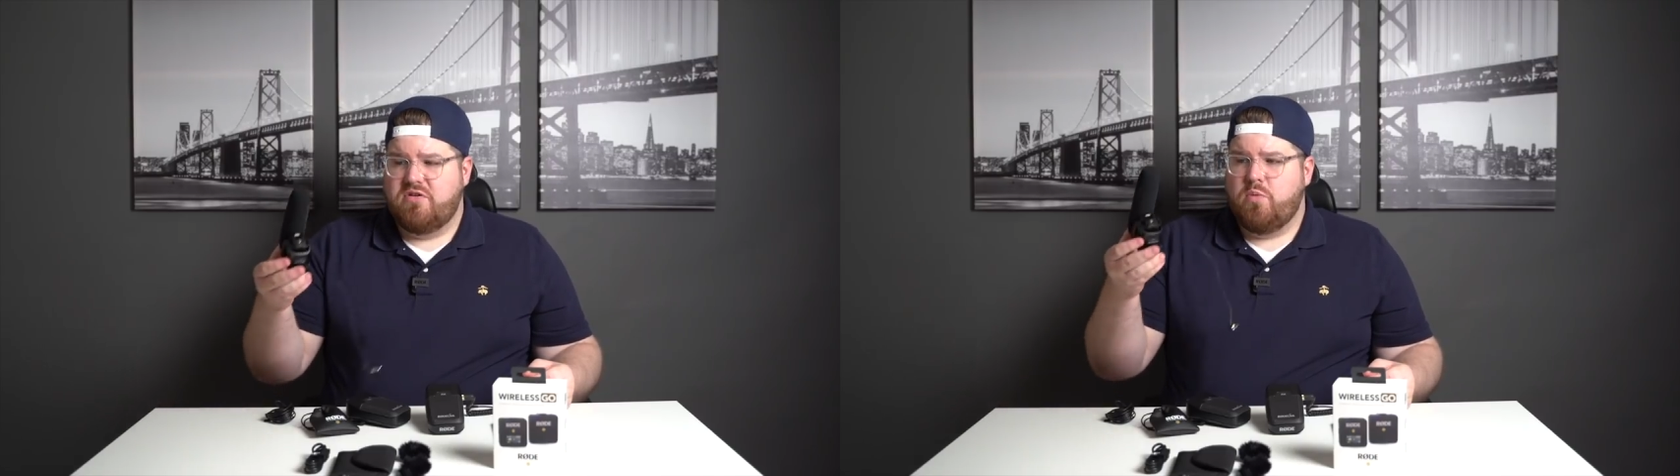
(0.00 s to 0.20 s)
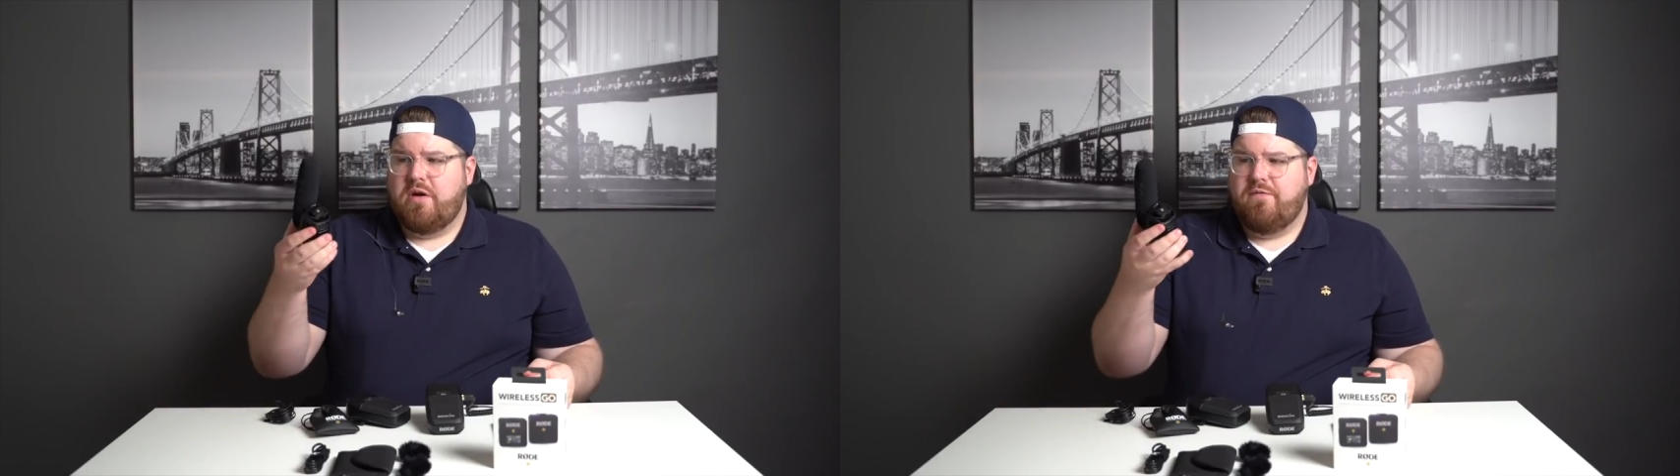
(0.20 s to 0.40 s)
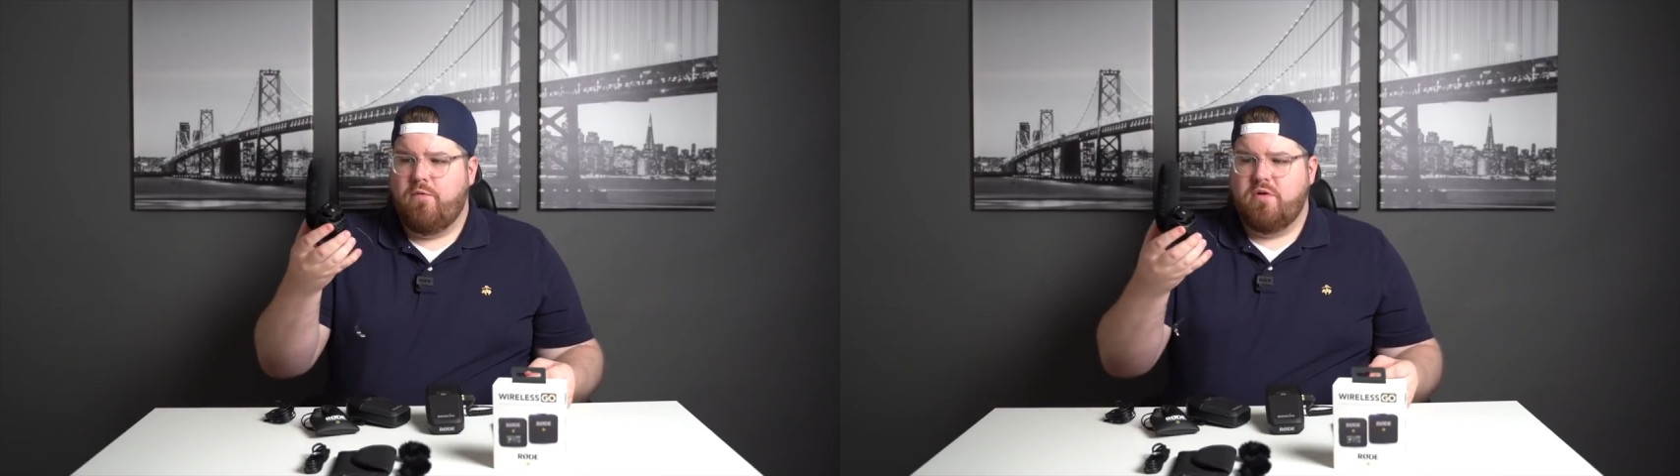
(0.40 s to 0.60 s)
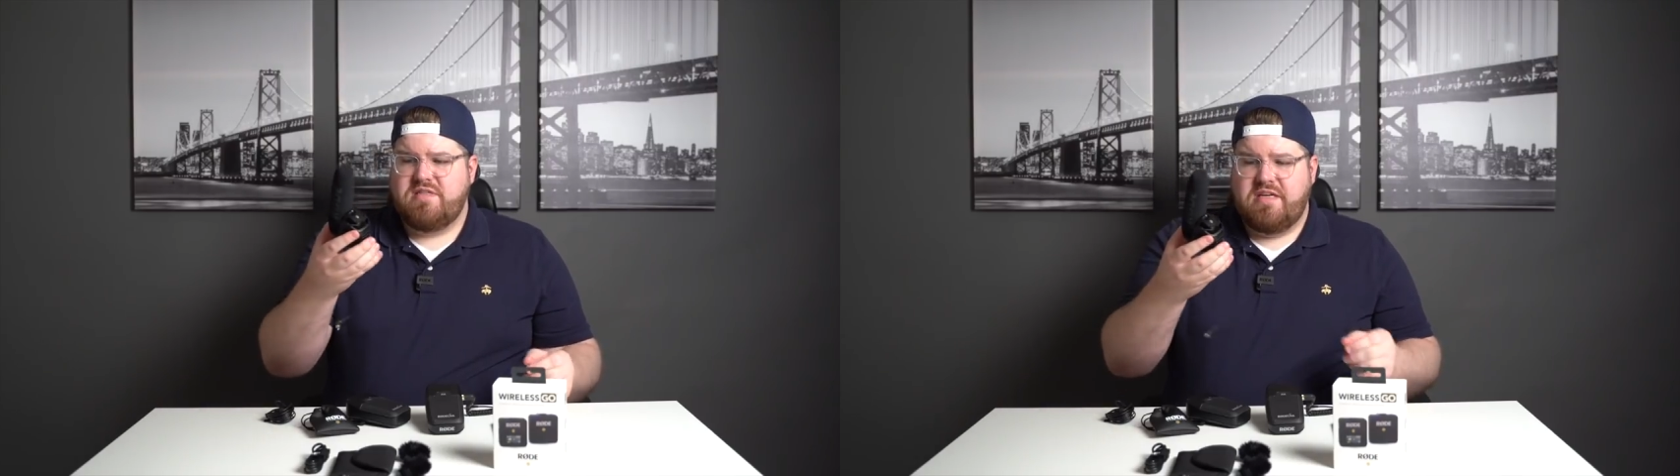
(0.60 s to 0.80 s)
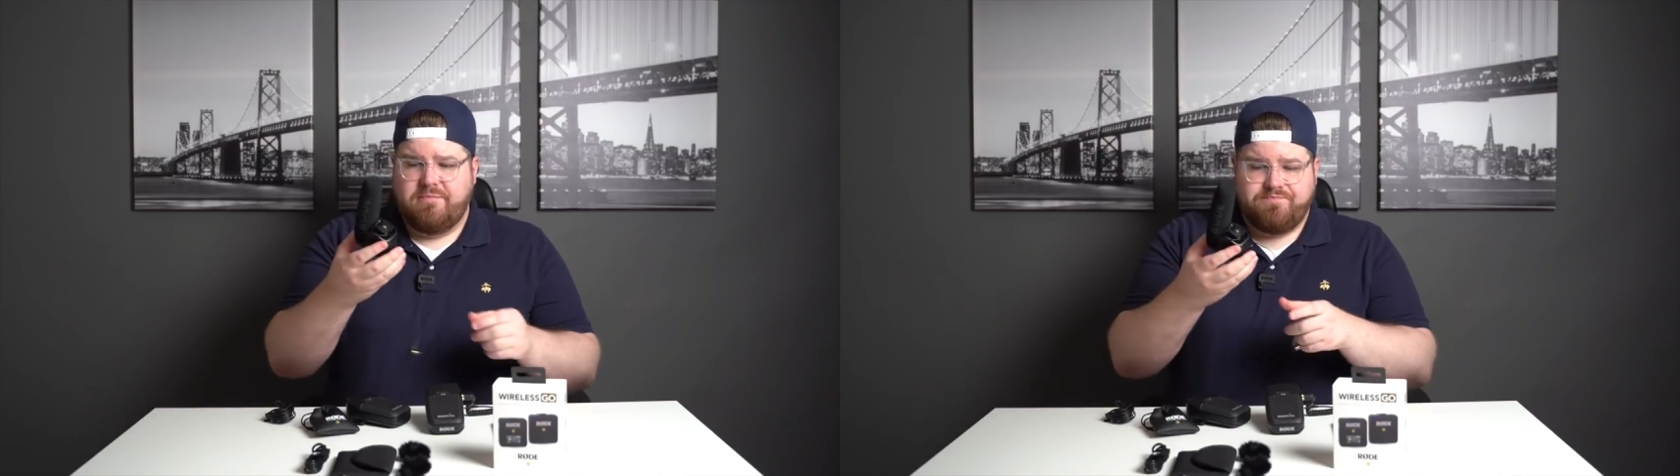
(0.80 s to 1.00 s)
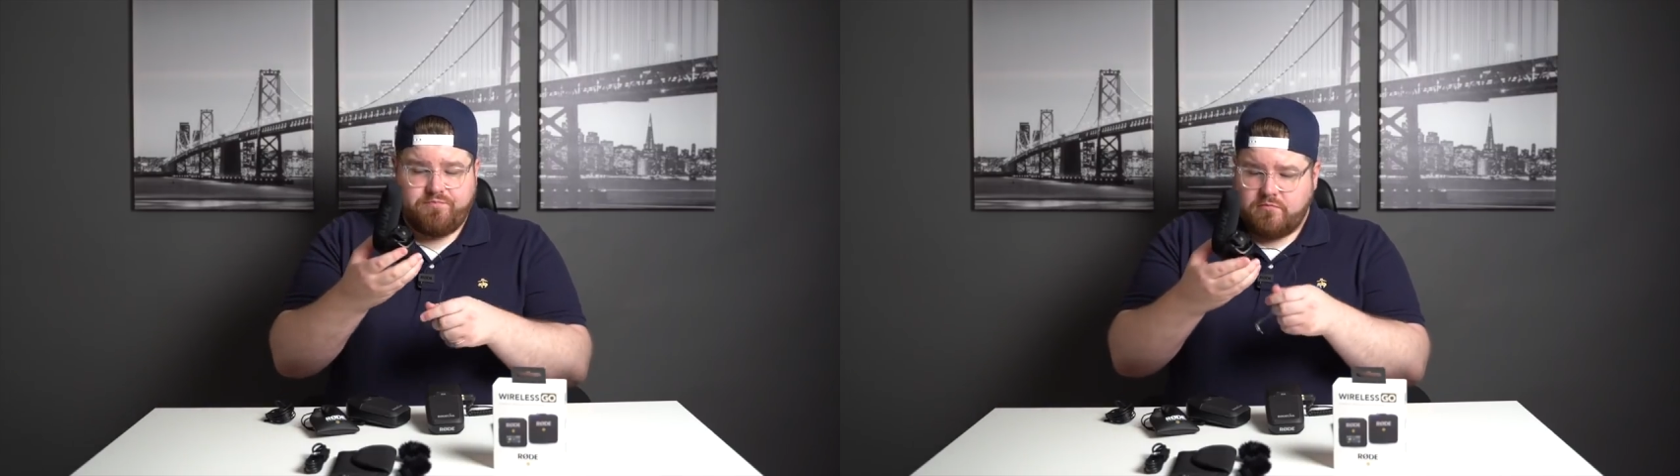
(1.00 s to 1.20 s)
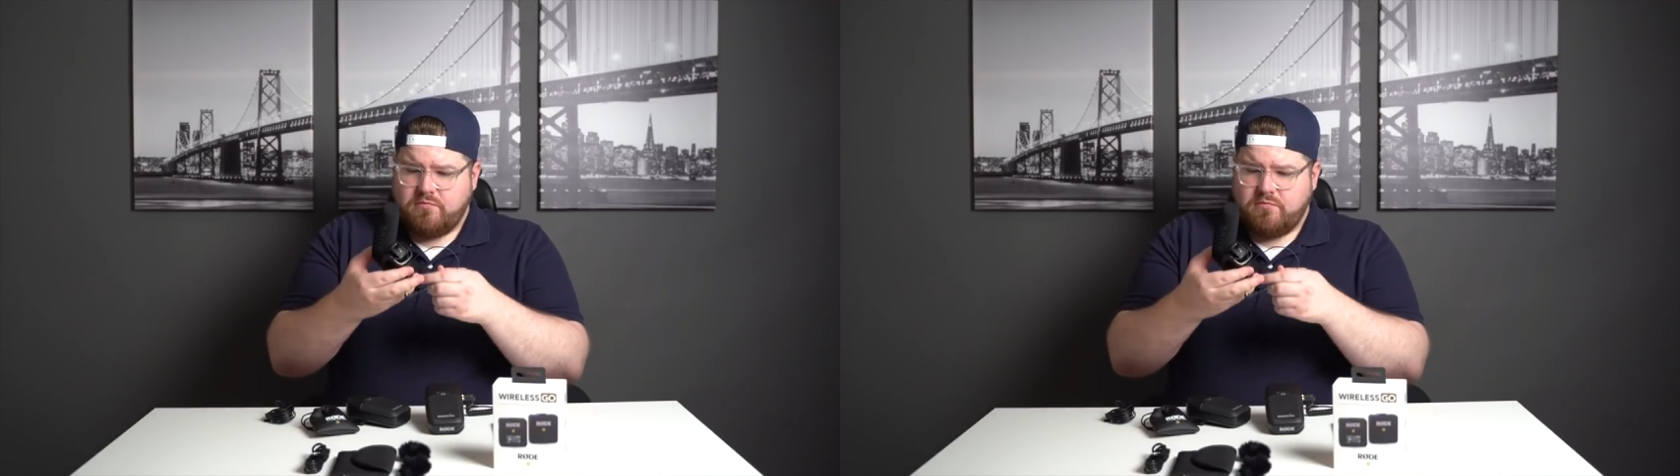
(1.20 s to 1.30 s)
or 2014,